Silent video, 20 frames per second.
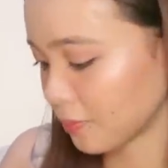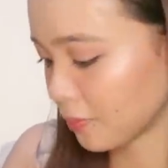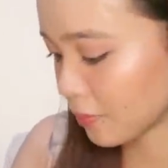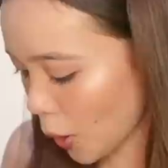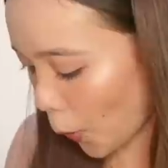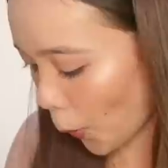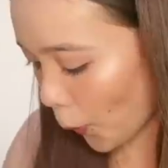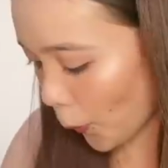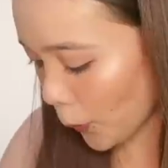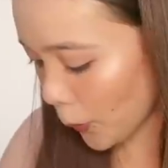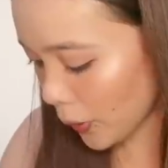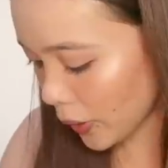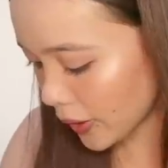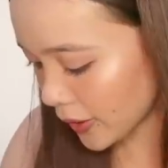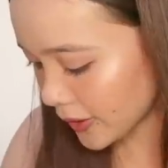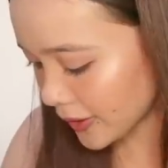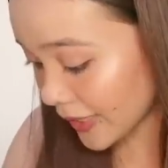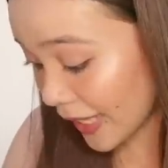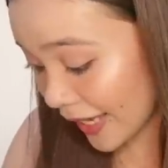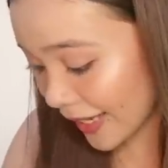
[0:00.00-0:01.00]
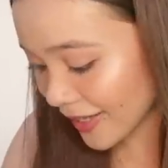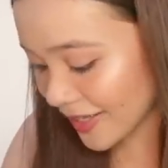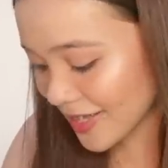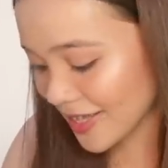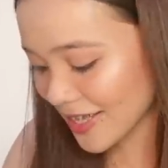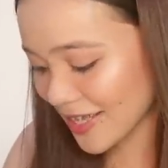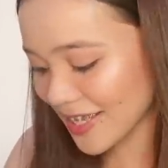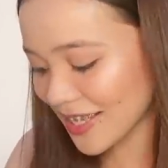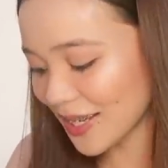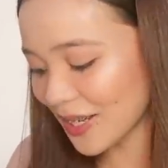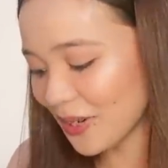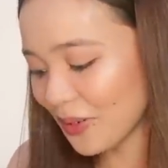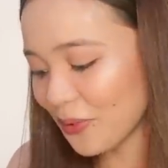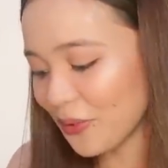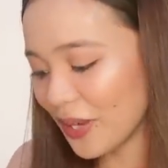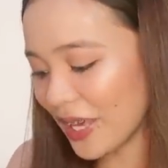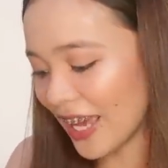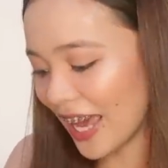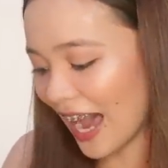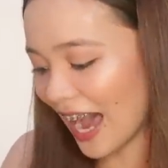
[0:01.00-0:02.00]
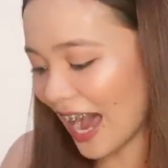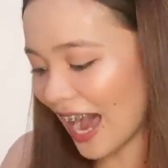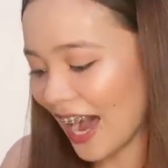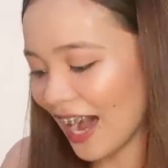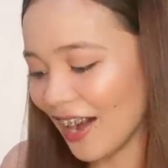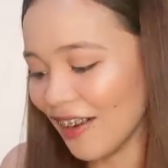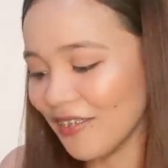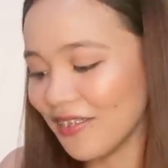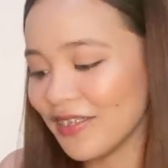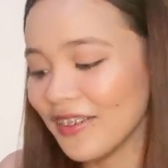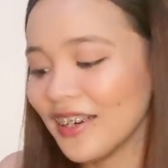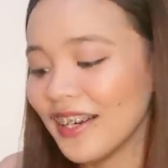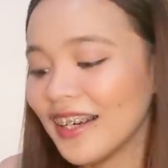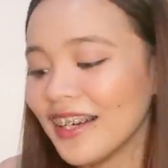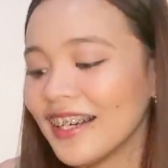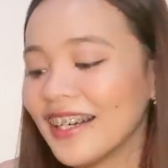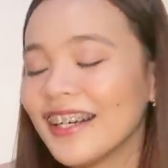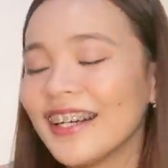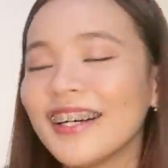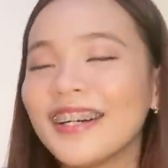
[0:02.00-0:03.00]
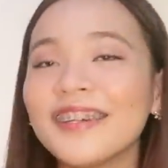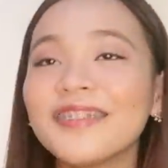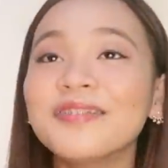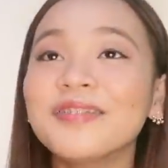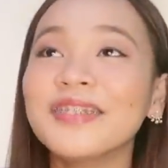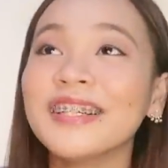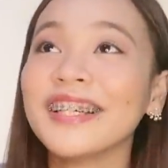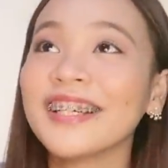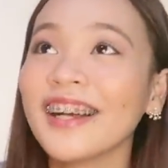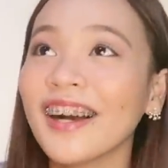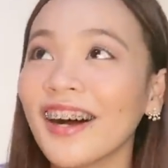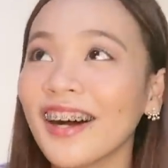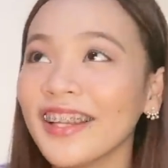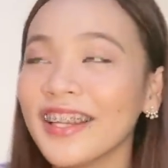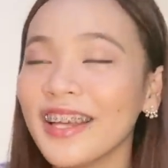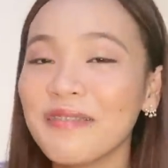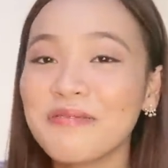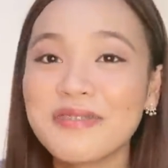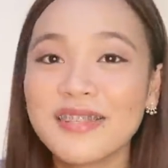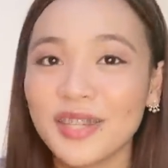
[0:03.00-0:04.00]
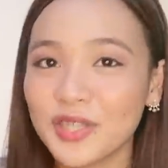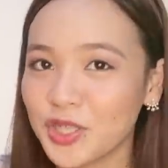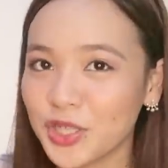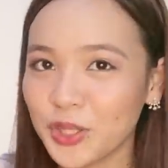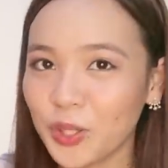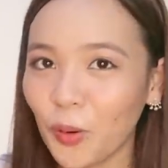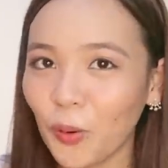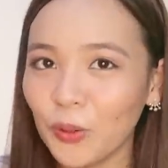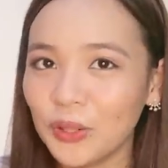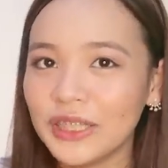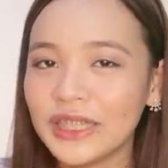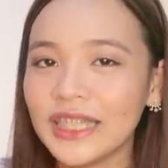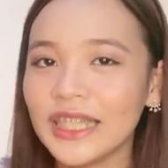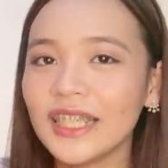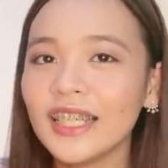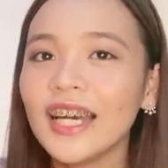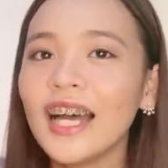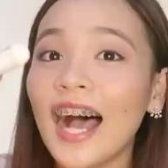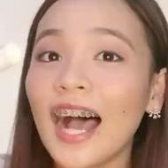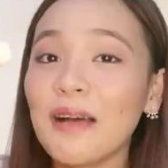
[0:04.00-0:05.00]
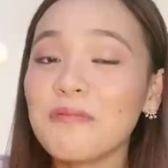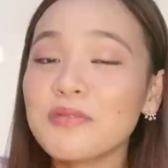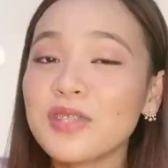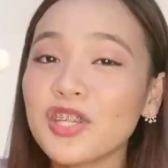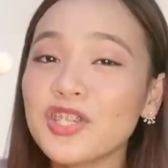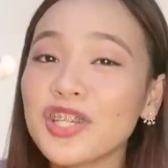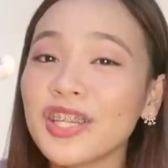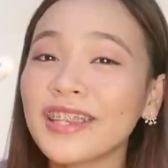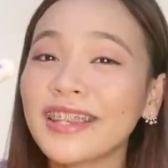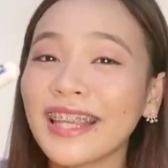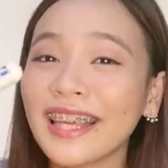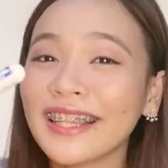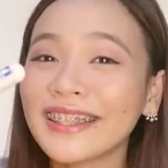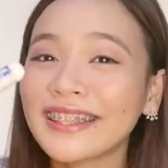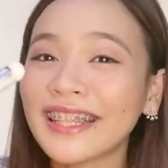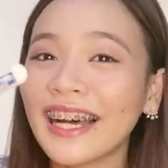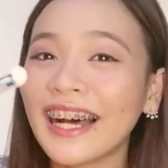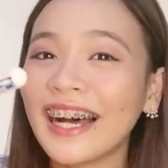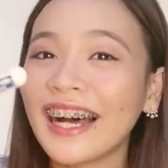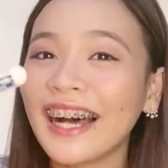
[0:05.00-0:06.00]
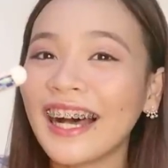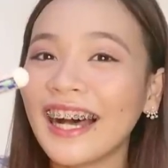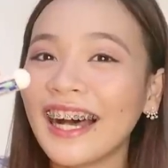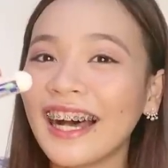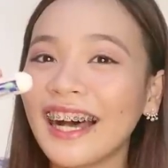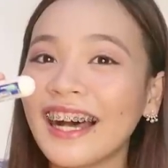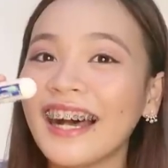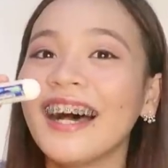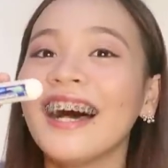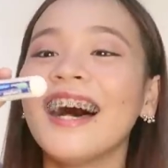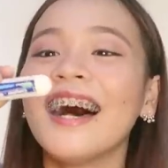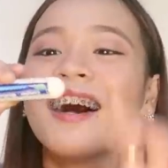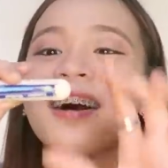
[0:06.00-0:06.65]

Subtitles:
So, next, we have, oh my god, I'm such an oldie. I'm such a tita.